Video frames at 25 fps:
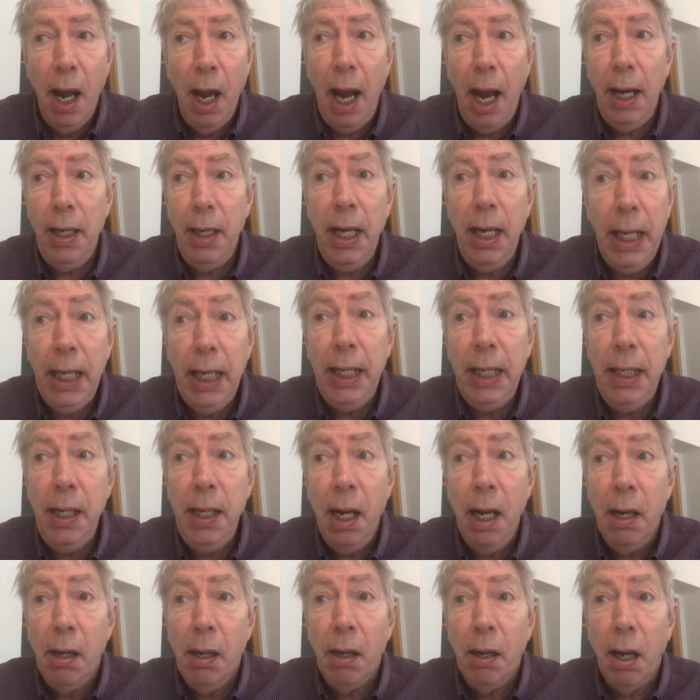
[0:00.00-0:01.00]
And
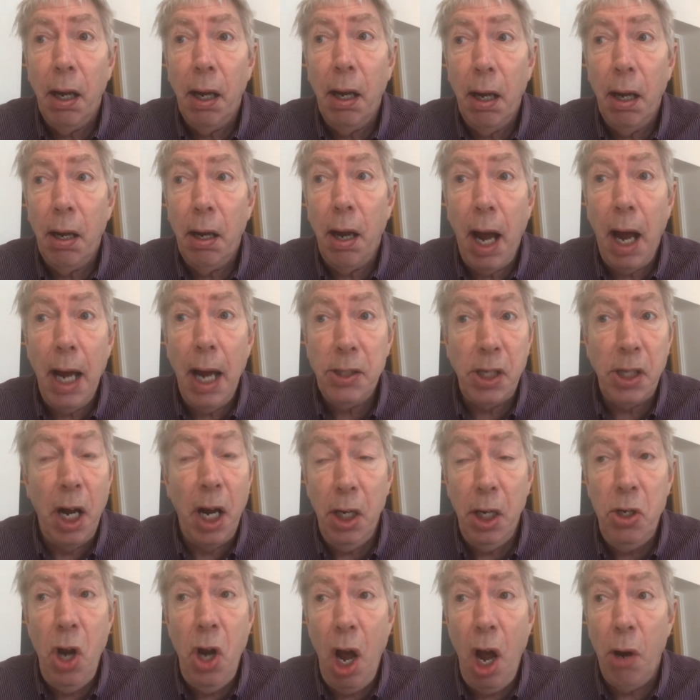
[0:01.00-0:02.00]
he, as
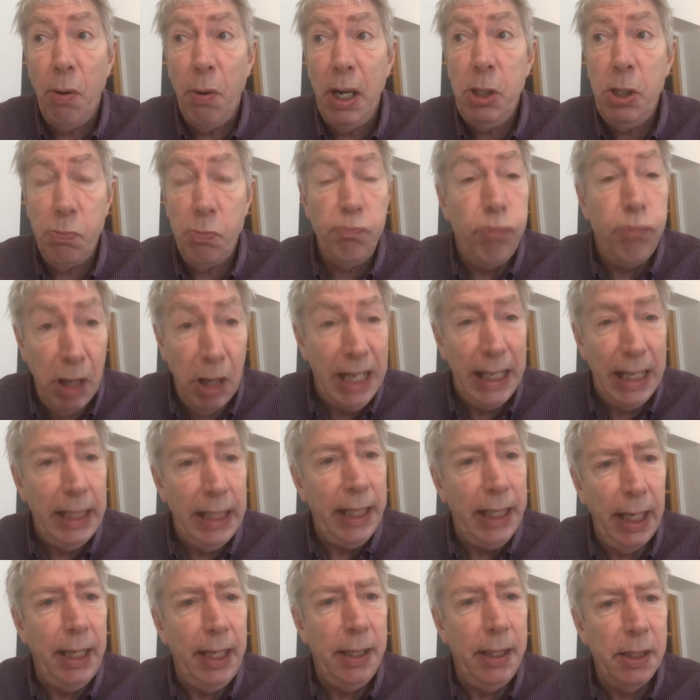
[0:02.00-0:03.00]
I know, is really
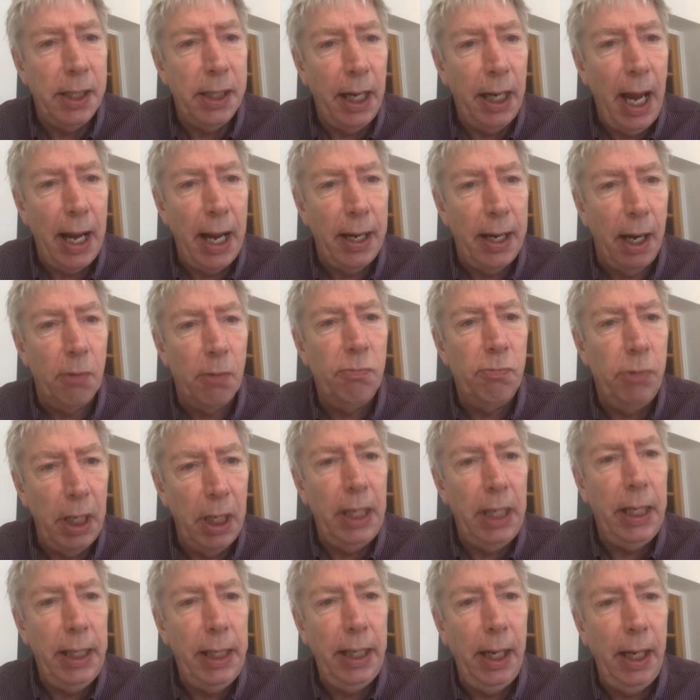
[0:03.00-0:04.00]
keen to get it,
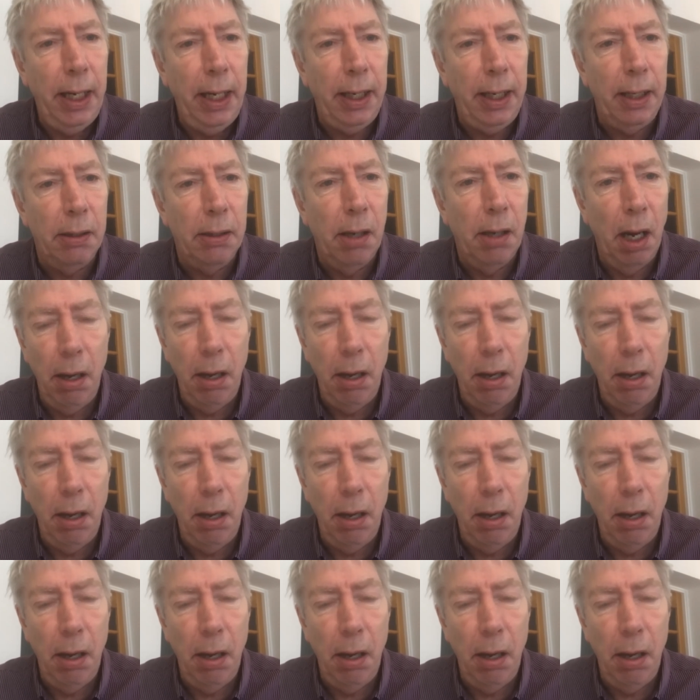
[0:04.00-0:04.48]
really keen.